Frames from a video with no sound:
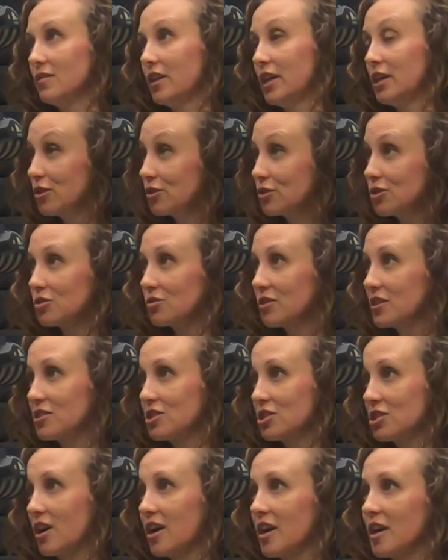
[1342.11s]
your strengths
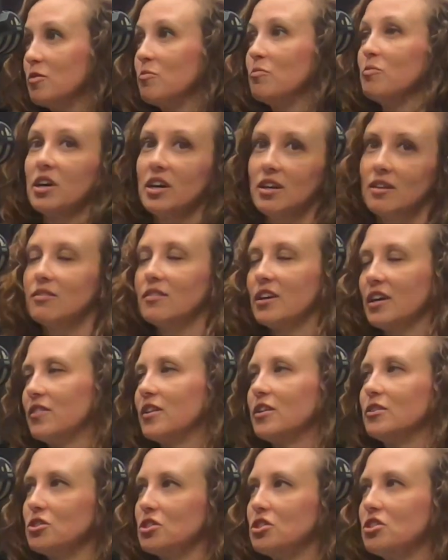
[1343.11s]
shine, but let
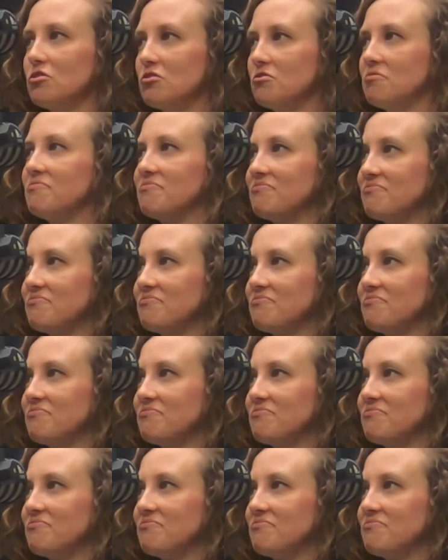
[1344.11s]
theirs too.